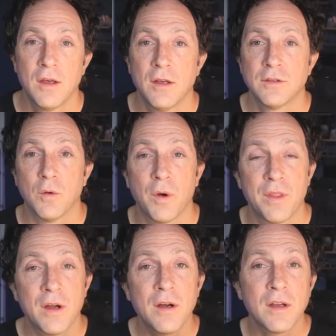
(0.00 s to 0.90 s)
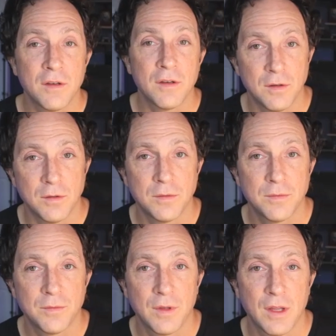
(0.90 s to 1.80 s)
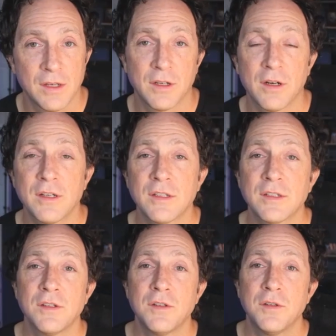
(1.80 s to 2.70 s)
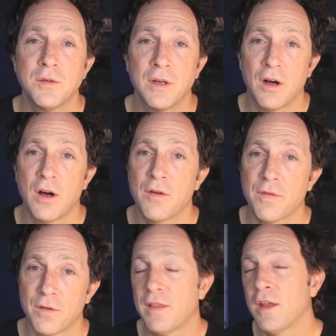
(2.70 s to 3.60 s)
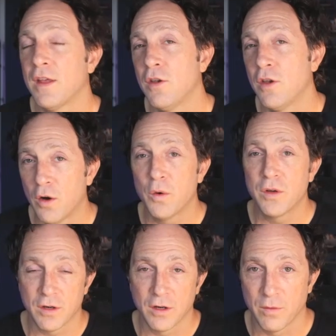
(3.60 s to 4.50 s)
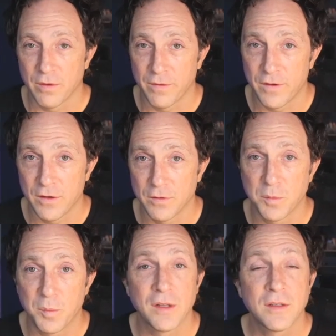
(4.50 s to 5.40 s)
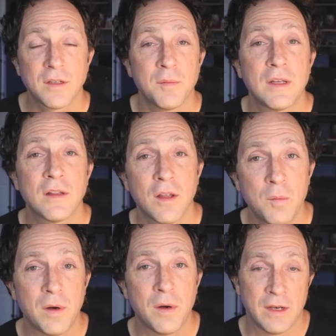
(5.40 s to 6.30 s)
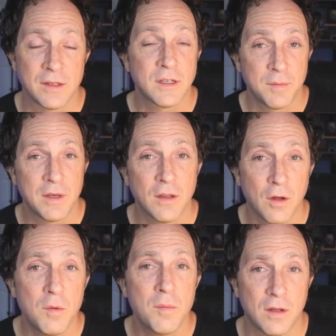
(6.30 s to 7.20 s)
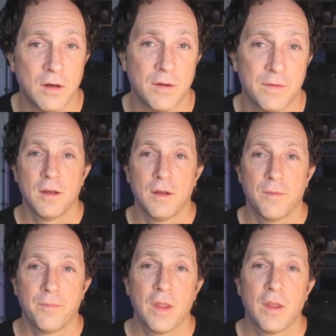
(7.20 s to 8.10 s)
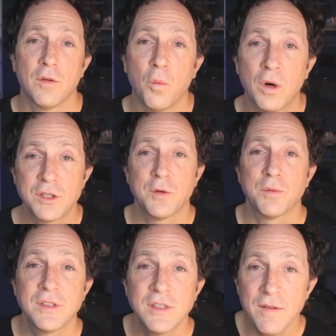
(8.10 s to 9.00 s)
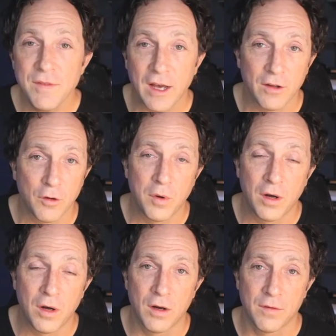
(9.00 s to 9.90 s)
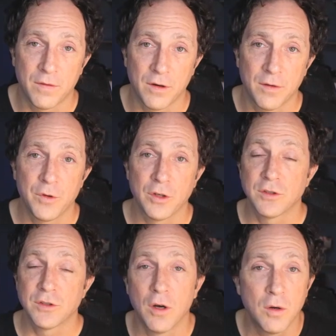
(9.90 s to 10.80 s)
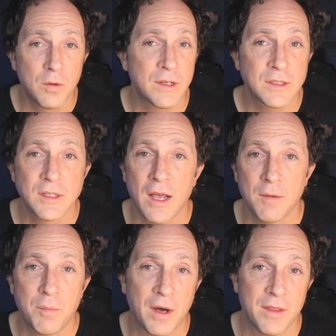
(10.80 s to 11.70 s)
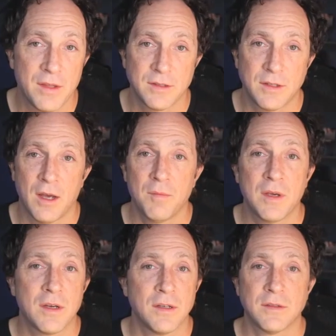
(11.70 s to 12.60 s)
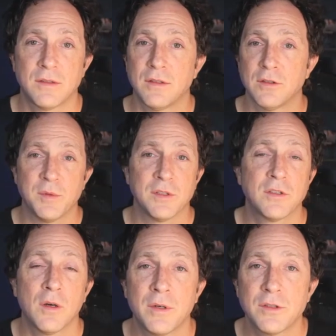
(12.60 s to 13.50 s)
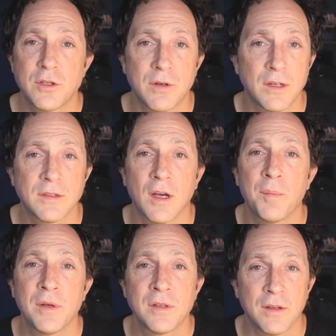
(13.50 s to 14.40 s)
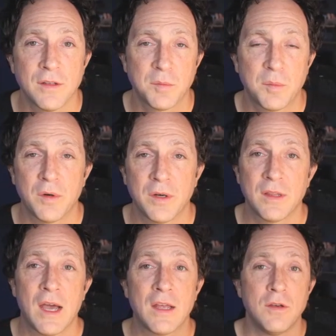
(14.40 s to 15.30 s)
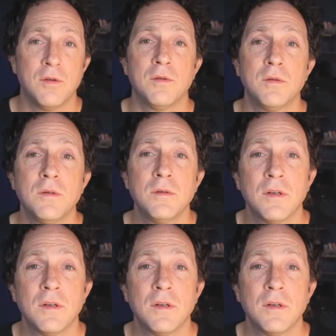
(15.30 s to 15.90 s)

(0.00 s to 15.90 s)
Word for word: So what they're going to do is they're going to send you an offer that they know you're going to refuse, but it's going to be a low and it's going to be a low ball offer. So once you receive that low ball offer, you're so excited by this time because there's been so much stress up until this point that you